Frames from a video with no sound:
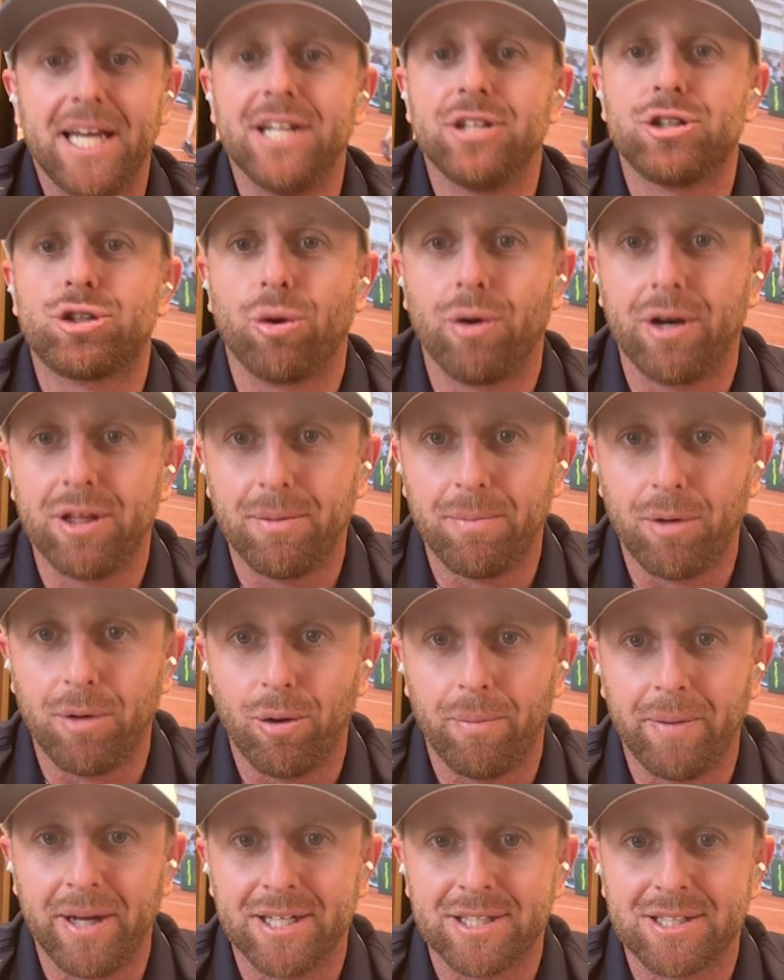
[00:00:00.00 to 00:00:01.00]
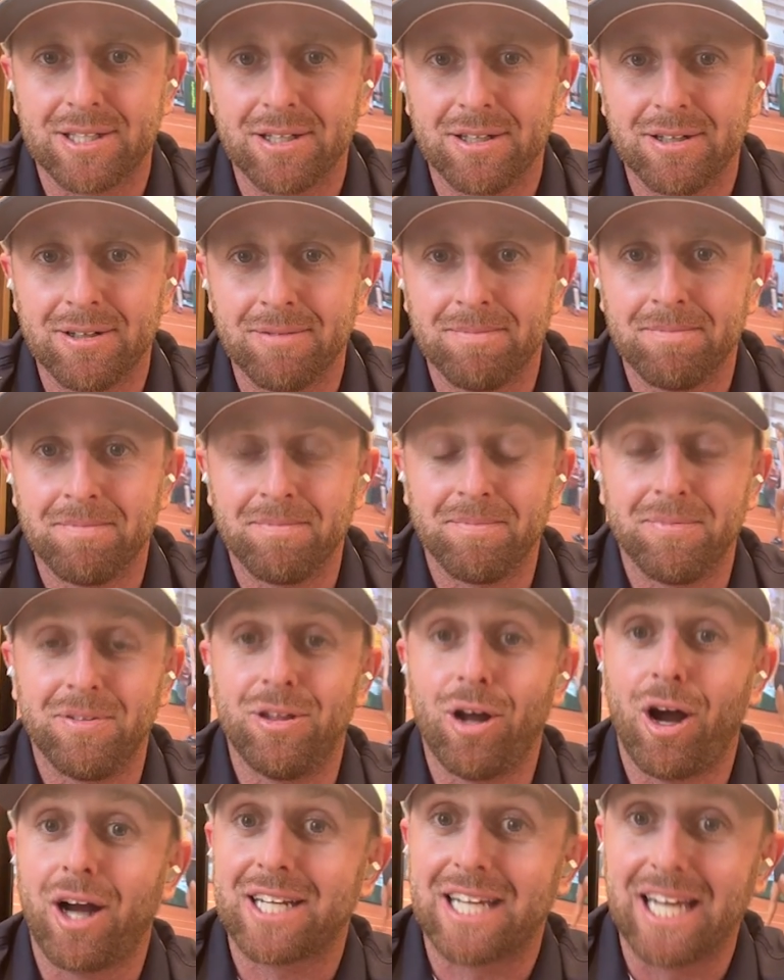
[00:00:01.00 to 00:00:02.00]
enjoy the moment,
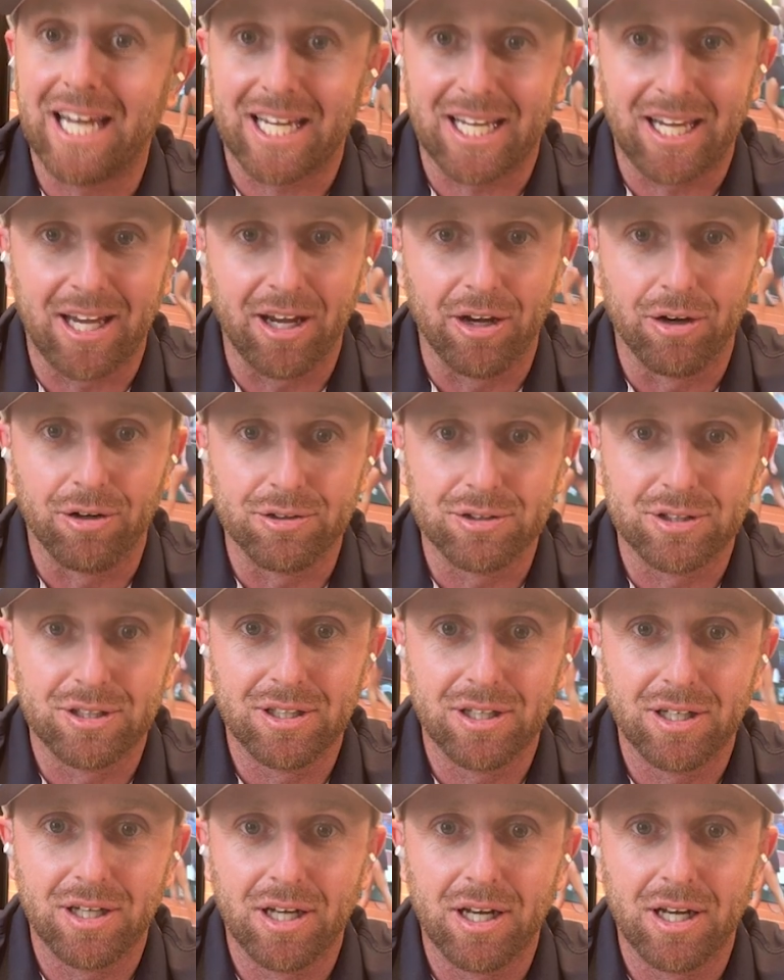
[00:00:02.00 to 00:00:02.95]
not get killed,